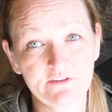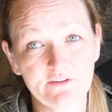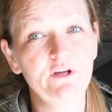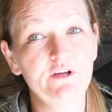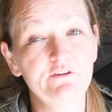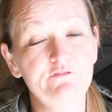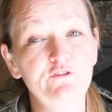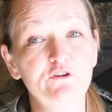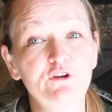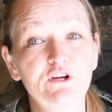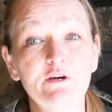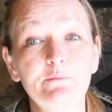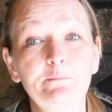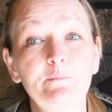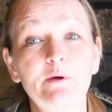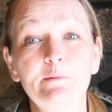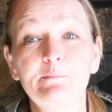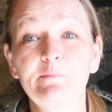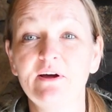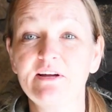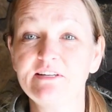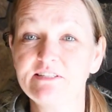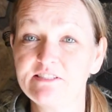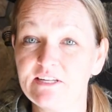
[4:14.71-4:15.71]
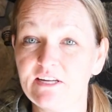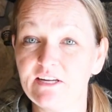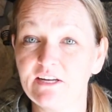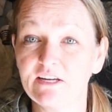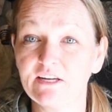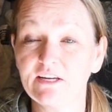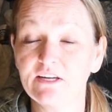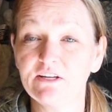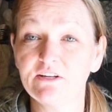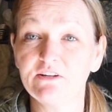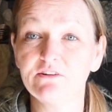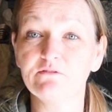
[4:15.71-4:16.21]
If you get bit by a
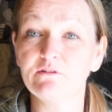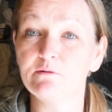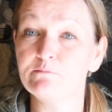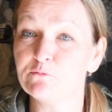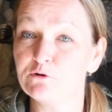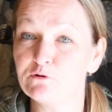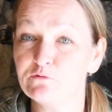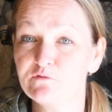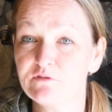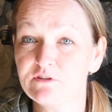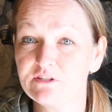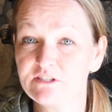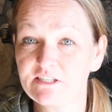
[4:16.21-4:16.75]
tick, remove the